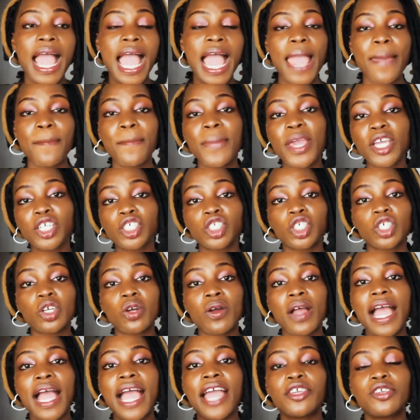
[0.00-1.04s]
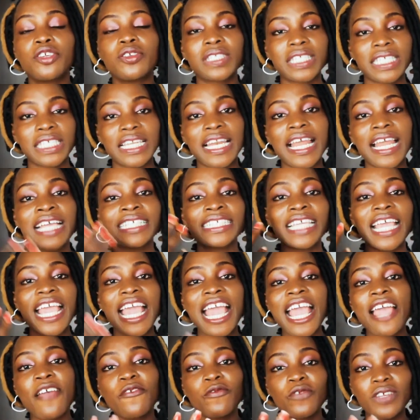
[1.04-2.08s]
I make sure I utilize
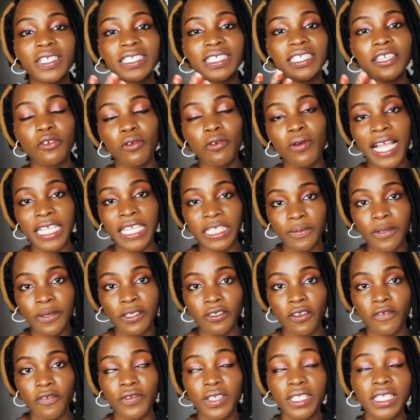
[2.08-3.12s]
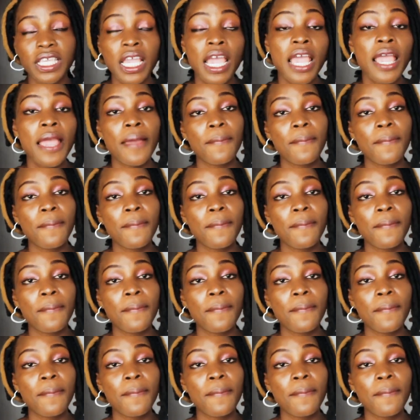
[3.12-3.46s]
every single aspect of it.